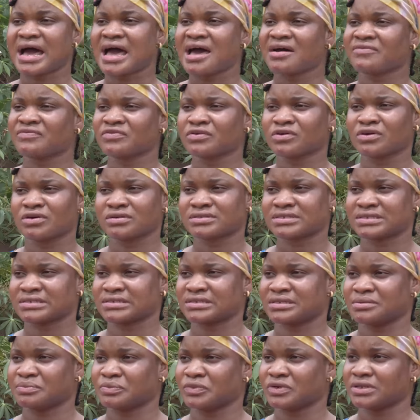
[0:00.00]
I haven't
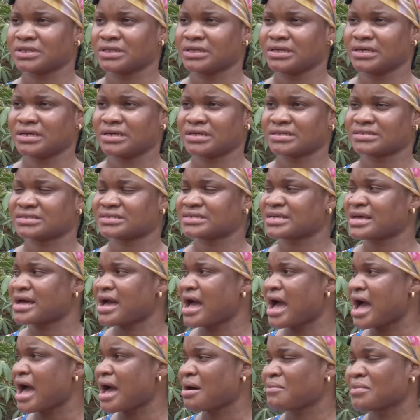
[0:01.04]
gotten the money yet.
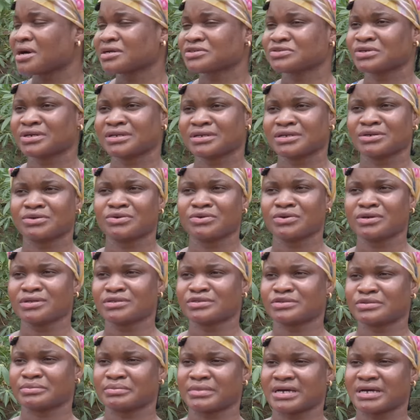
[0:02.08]
I'm actually going to